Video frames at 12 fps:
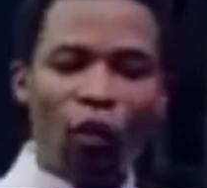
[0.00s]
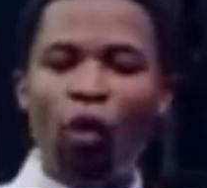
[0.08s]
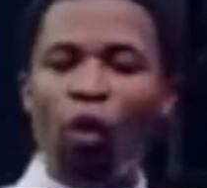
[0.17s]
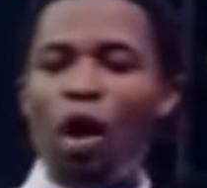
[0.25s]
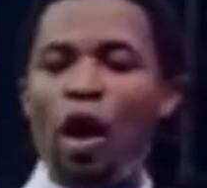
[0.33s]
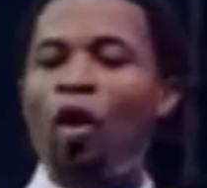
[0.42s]

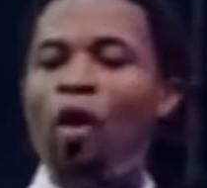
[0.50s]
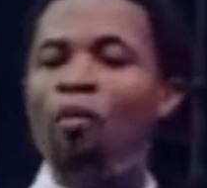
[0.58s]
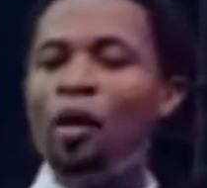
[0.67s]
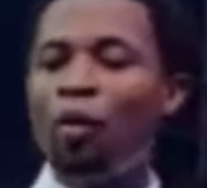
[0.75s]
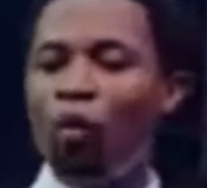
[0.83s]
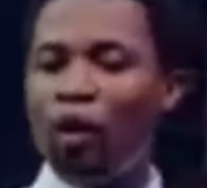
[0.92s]
we will
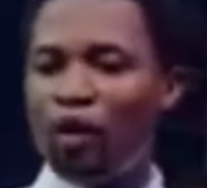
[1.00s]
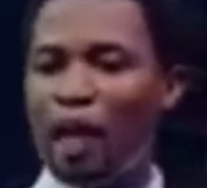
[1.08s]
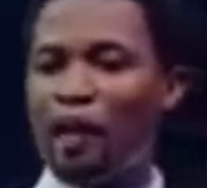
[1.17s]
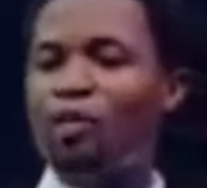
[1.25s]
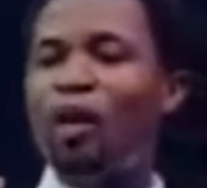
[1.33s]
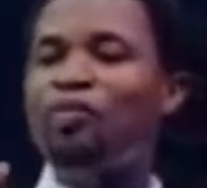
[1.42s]
welcome him with,
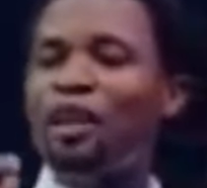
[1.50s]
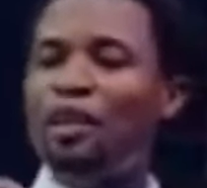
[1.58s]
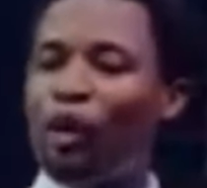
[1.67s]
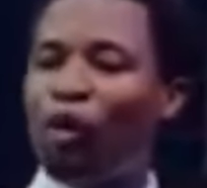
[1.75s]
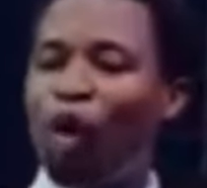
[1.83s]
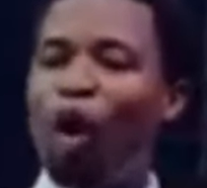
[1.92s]
there's
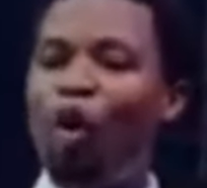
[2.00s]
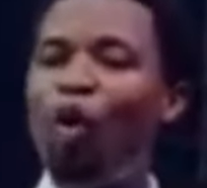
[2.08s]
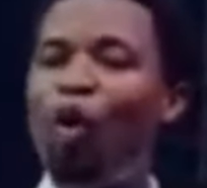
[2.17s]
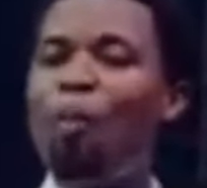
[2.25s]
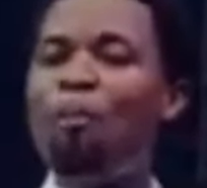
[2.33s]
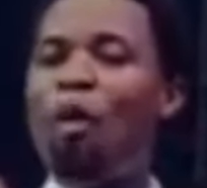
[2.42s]
something they call
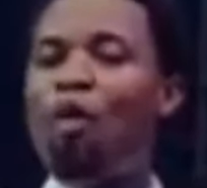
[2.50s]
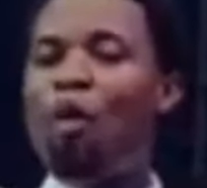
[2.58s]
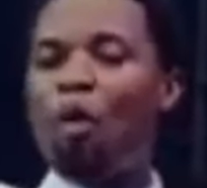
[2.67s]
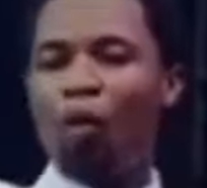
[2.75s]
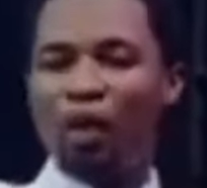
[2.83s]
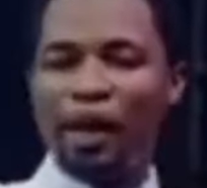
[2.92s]

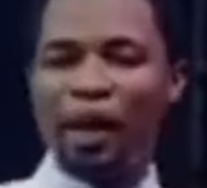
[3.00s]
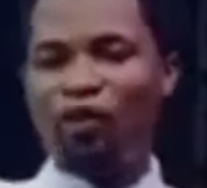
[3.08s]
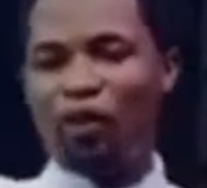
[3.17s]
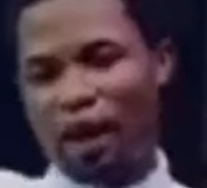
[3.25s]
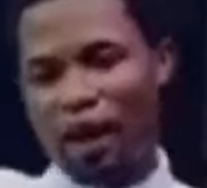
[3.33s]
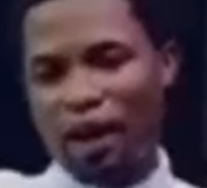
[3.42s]
koboko in
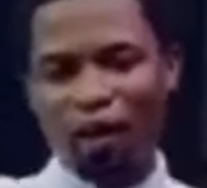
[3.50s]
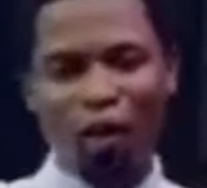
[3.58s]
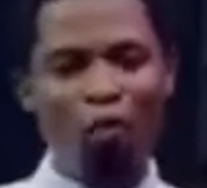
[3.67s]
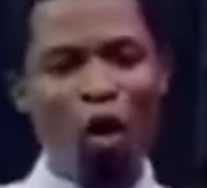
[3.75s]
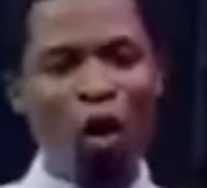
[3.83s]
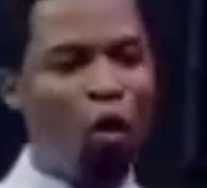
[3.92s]
Africa.
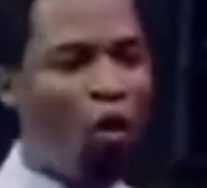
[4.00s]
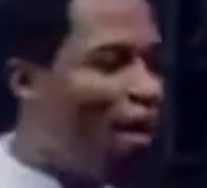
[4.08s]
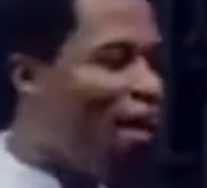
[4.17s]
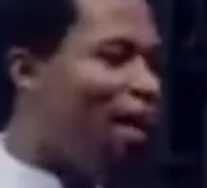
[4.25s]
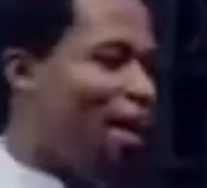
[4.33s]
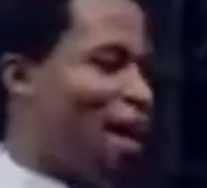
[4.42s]
Koboko.
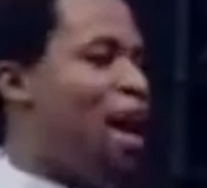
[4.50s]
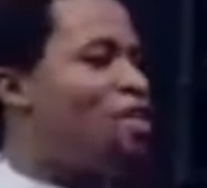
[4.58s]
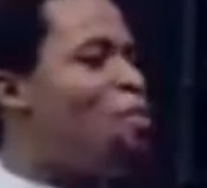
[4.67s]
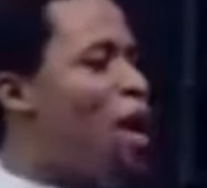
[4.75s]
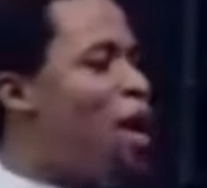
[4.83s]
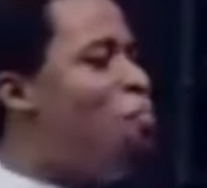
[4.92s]
It
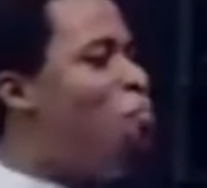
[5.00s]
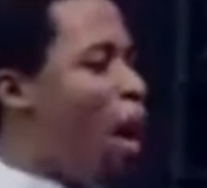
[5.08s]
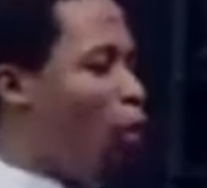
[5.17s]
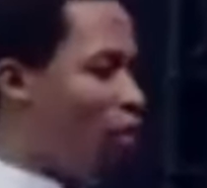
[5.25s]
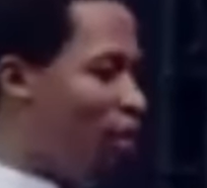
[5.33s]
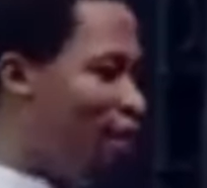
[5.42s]
has many
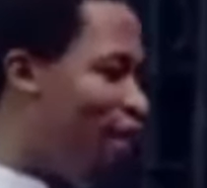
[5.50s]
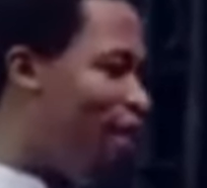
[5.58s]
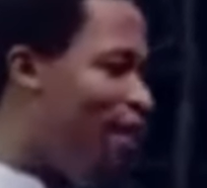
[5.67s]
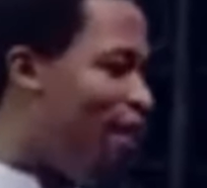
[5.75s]
mouths.